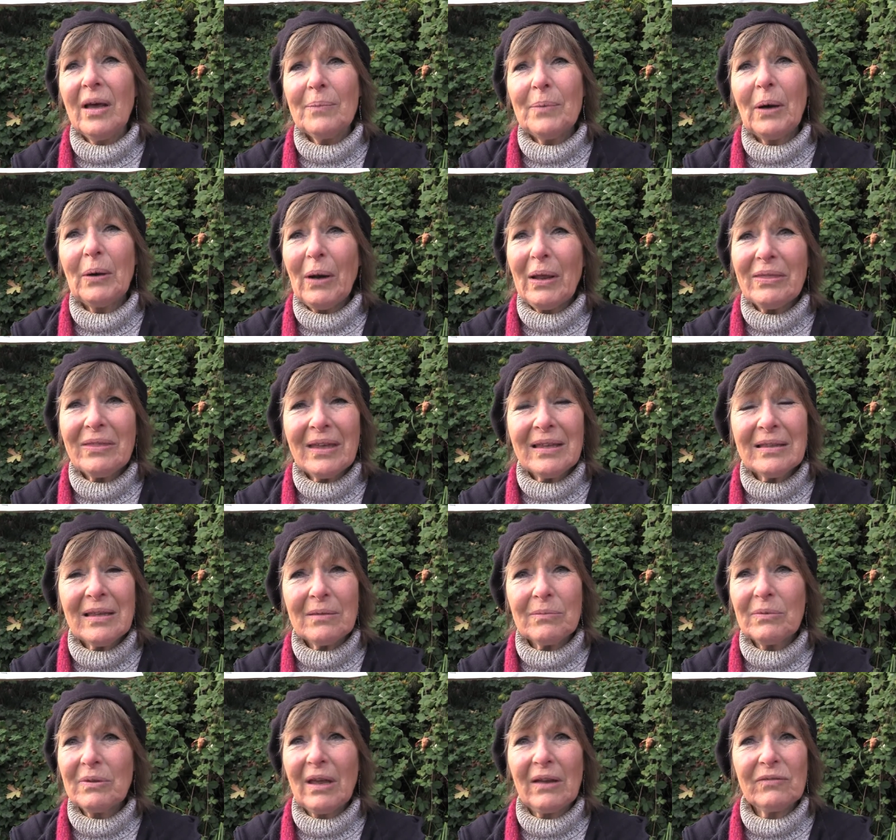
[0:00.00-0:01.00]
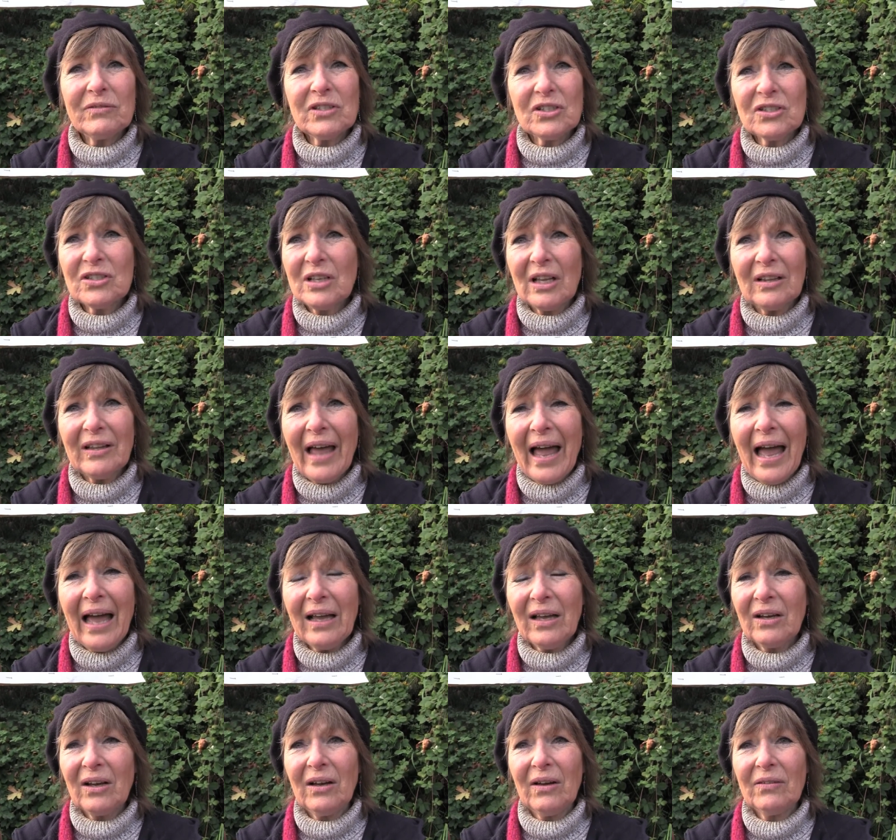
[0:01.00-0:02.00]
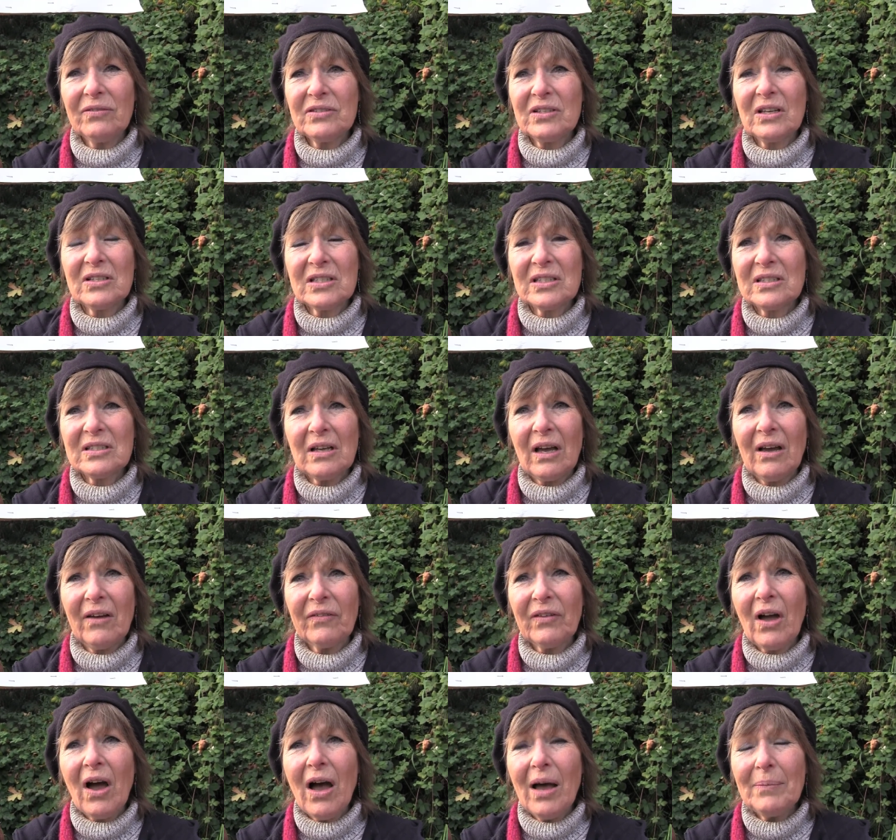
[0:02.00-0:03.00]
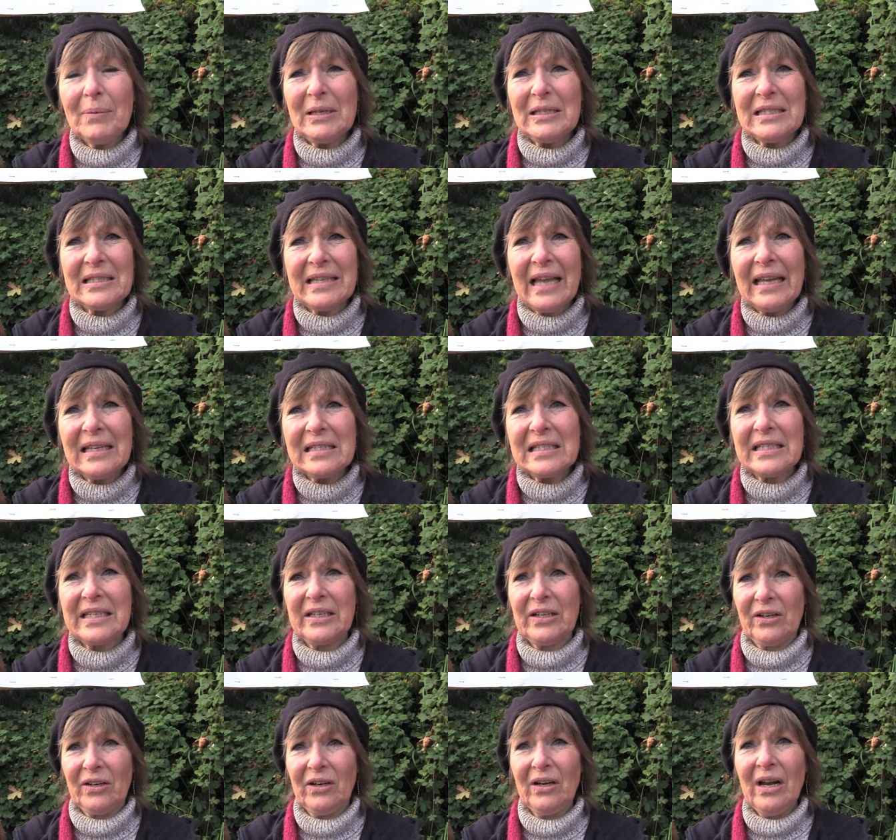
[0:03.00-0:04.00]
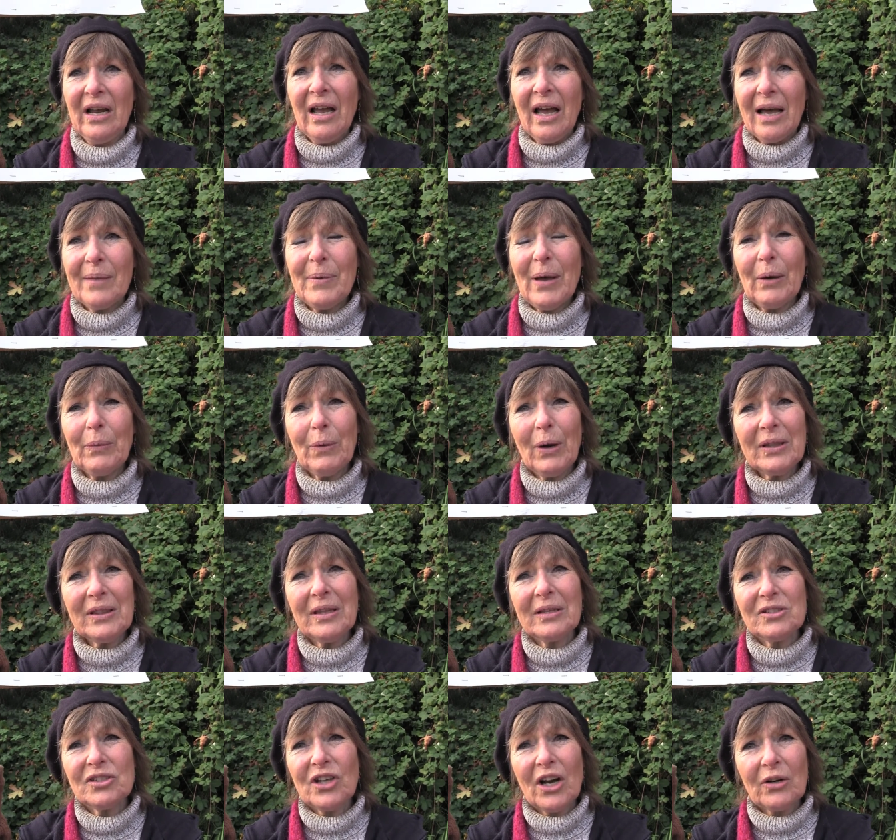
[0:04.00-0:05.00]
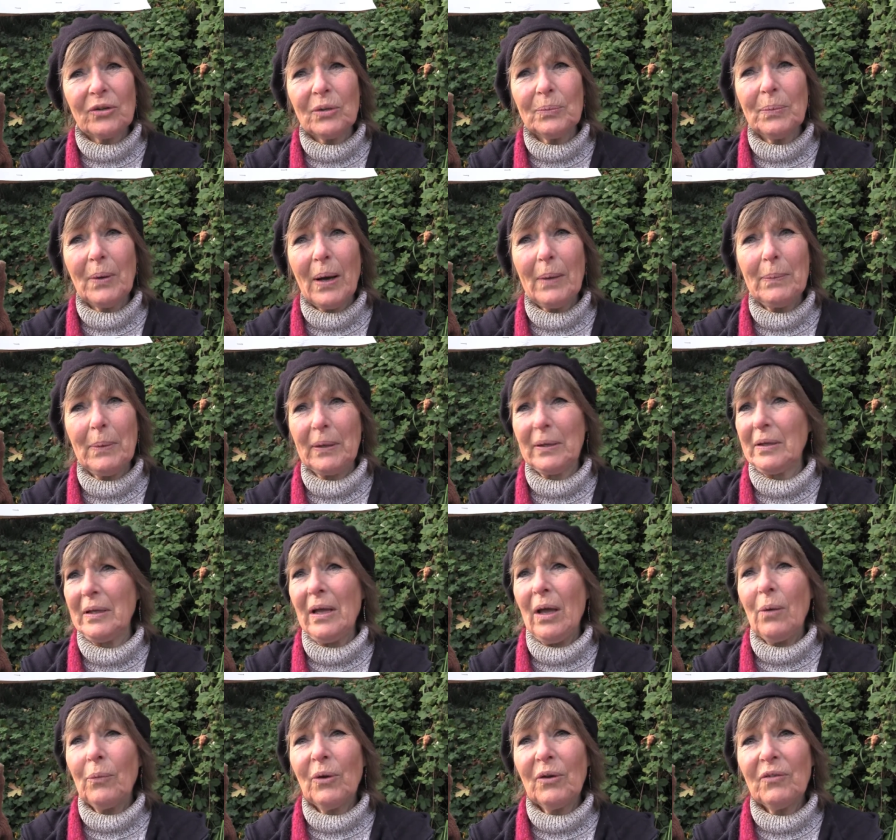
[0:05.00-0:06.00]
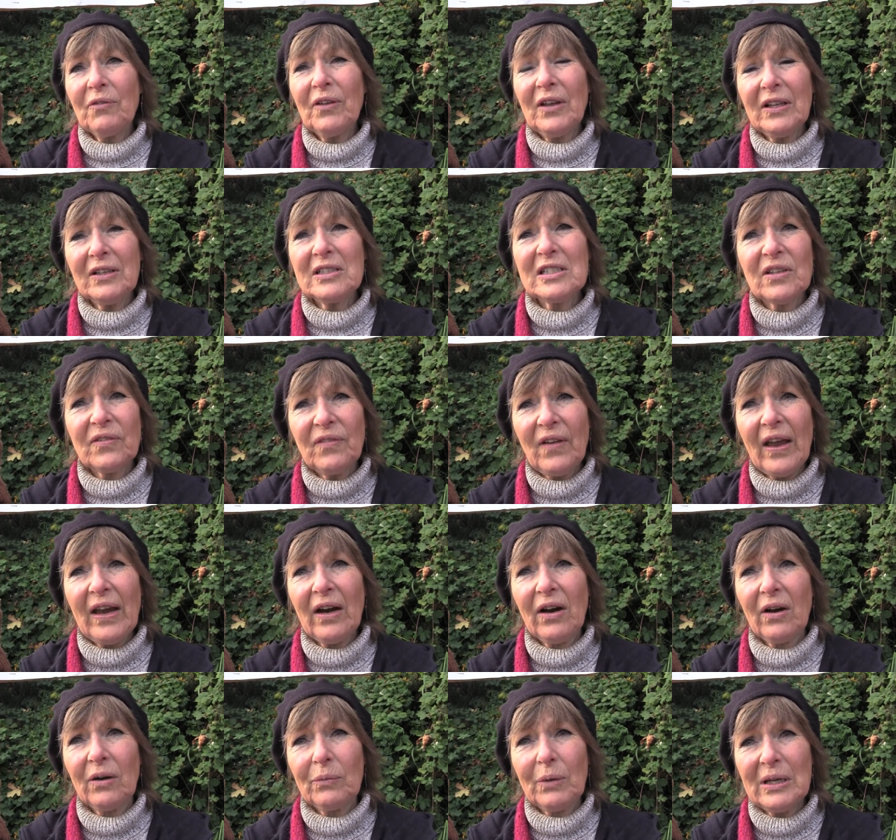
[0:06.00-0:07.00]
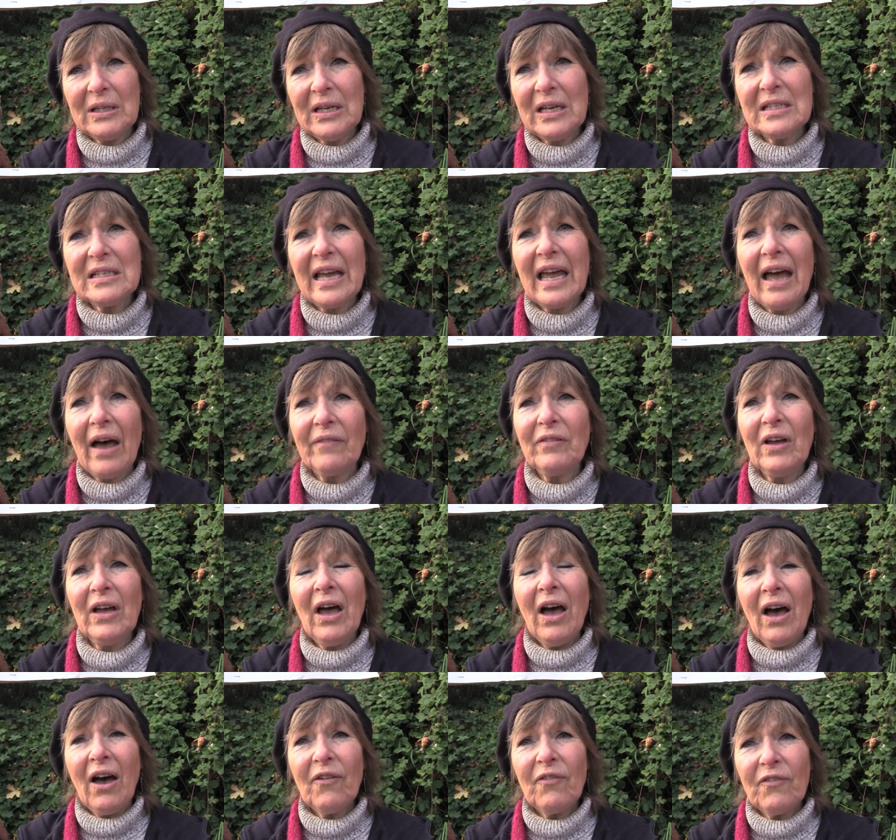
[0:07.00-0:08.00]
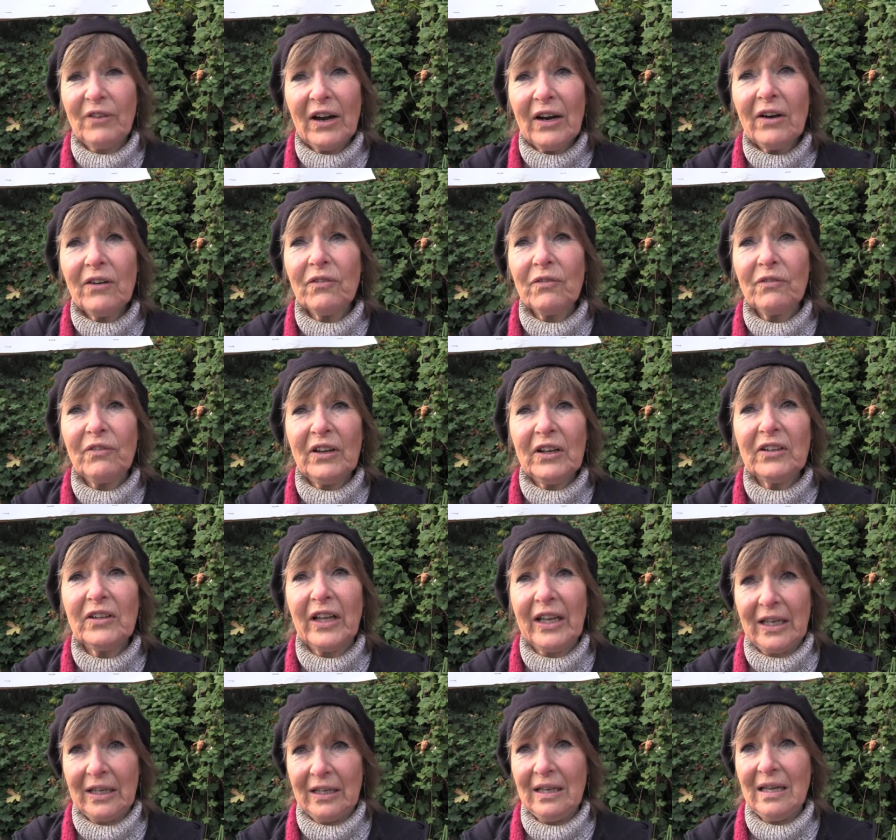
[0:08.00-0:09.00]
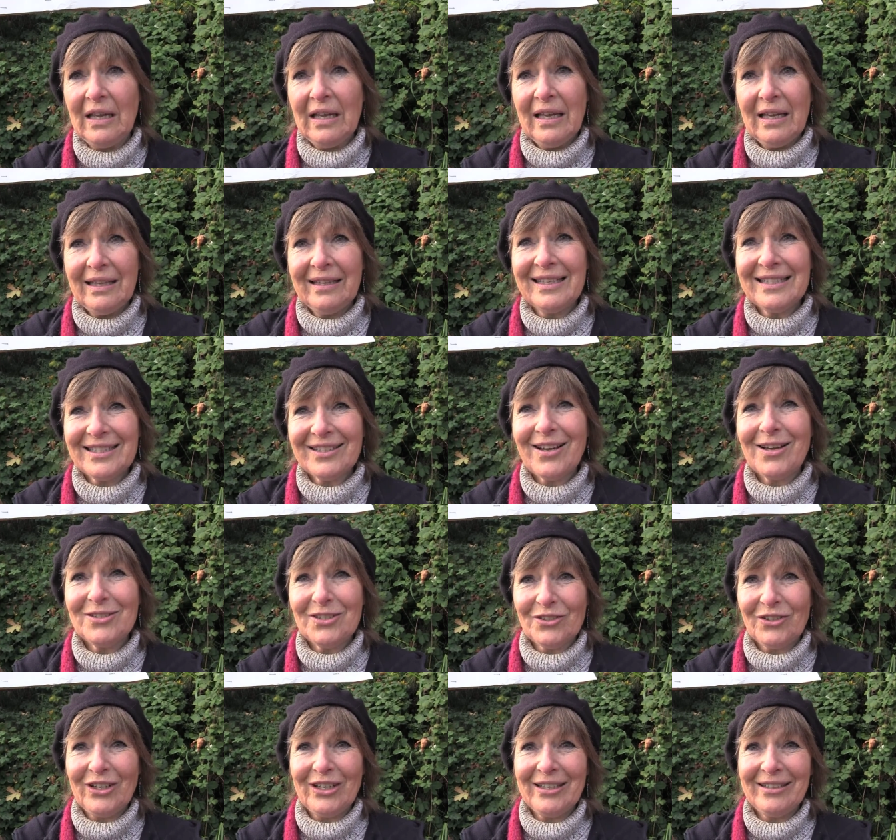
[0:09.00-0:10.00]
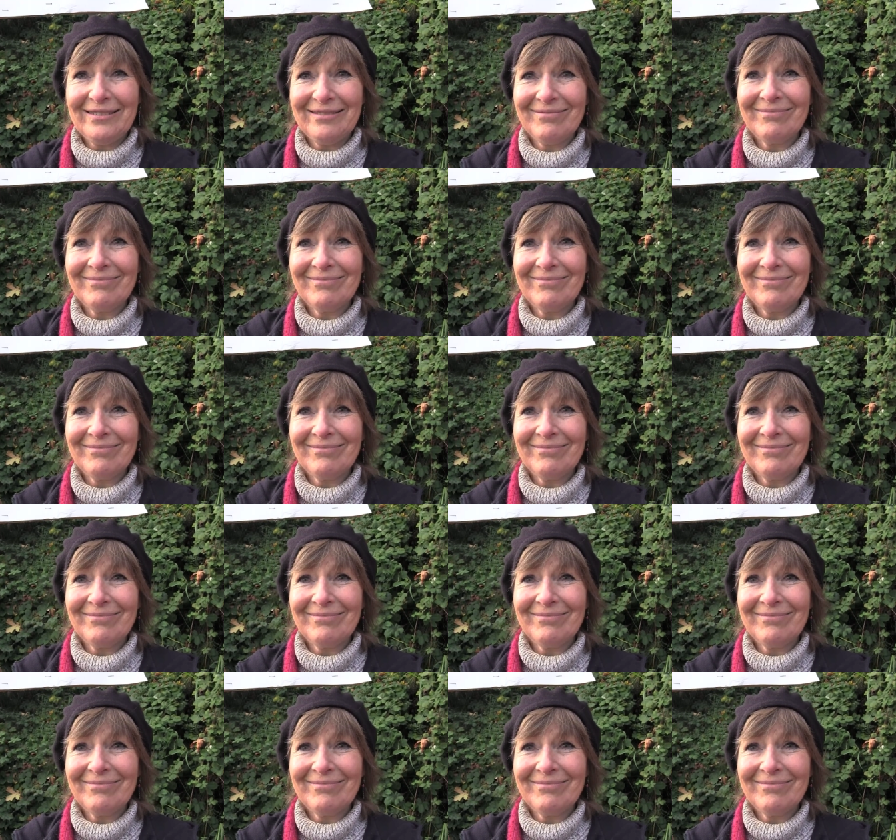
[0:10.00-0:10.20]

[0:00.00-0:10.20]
But I think that there's just a lack of, of common sense here about what the general public will feel is fair, and we need to have a fair feeling in this country.